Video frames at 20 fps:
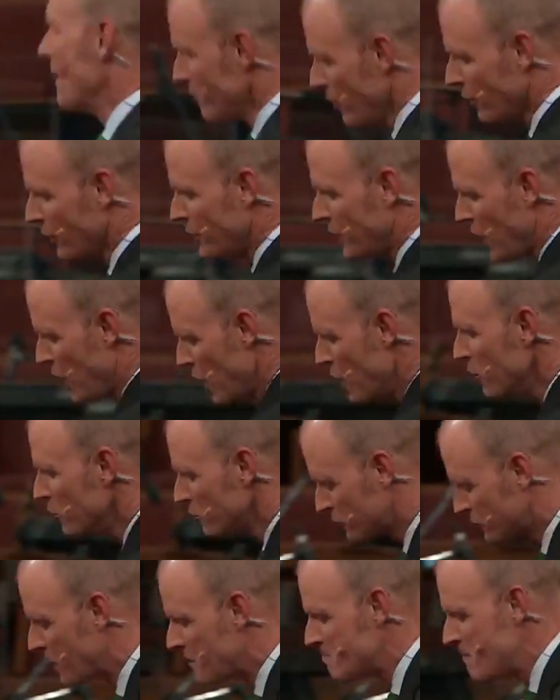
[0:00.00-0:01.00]
going to
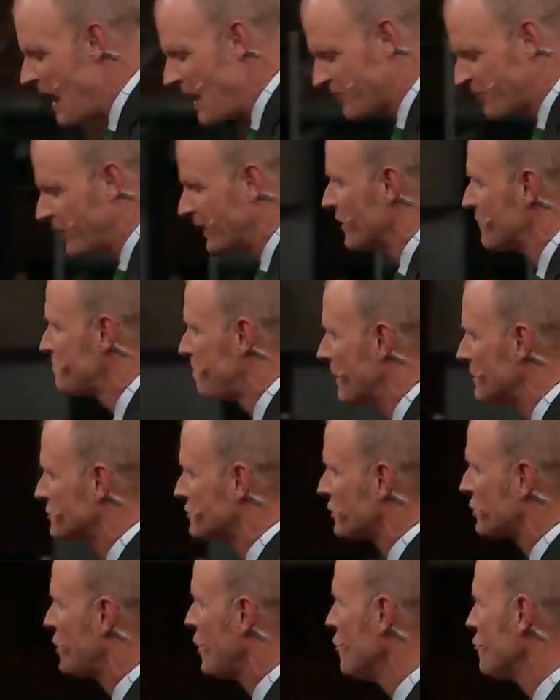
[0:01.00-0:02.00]
use the method of
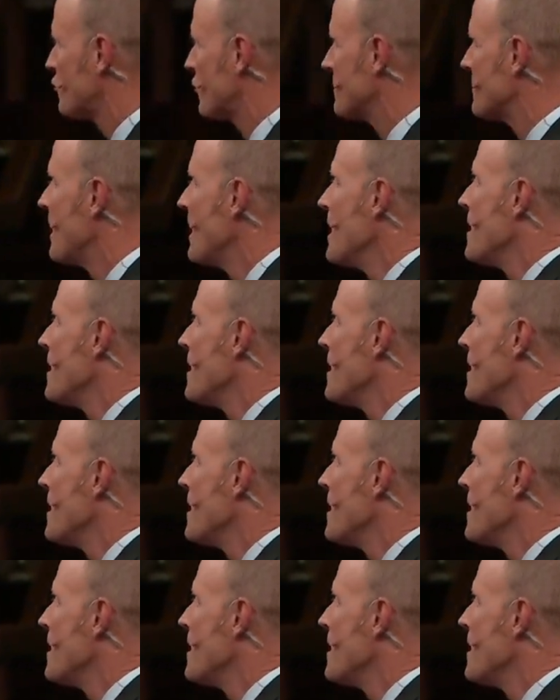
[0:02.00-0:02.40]
persecution.